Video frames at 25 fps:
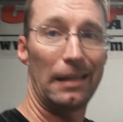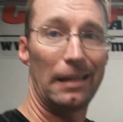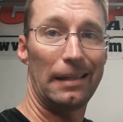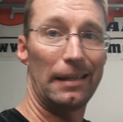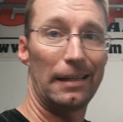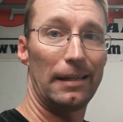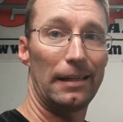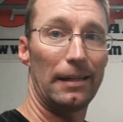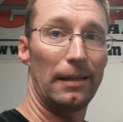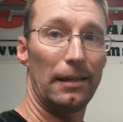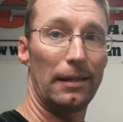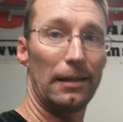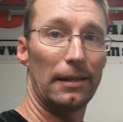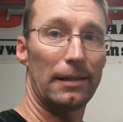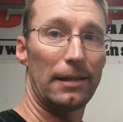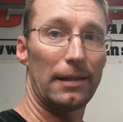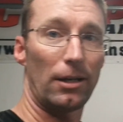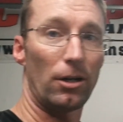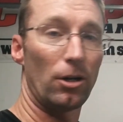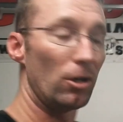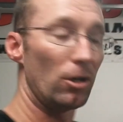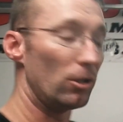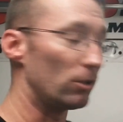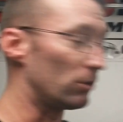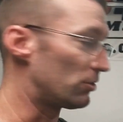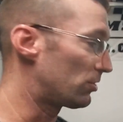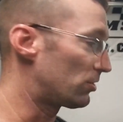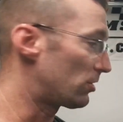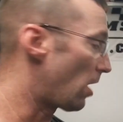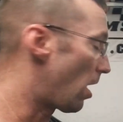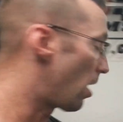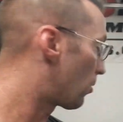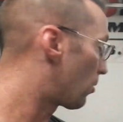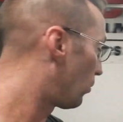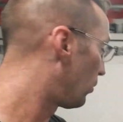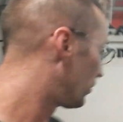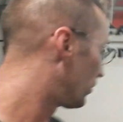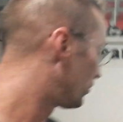kind of hurt the
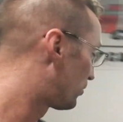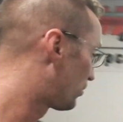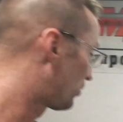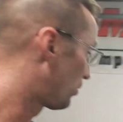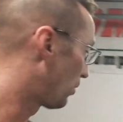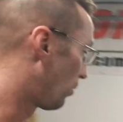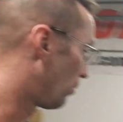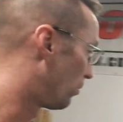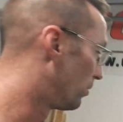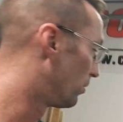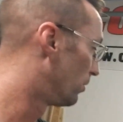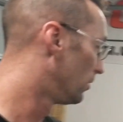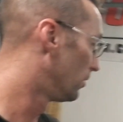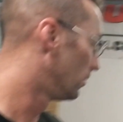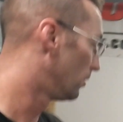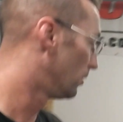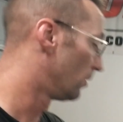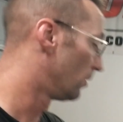stock one. So